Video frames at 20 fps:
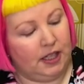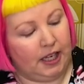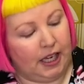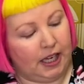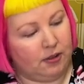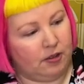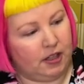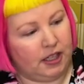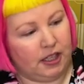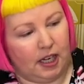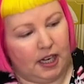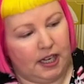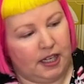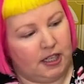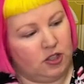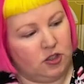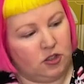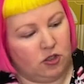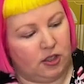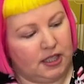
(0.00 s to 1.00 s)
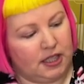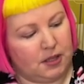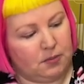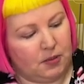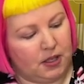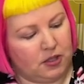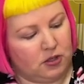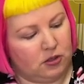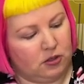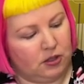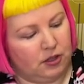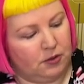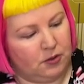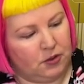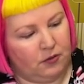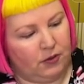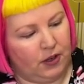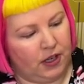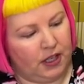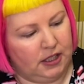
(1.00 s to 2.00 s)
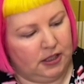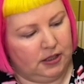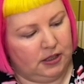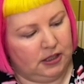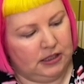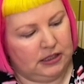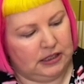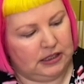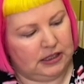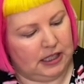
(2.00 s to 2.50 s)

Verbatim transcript: Anyway, I enjoyed this puzzle. It was fun.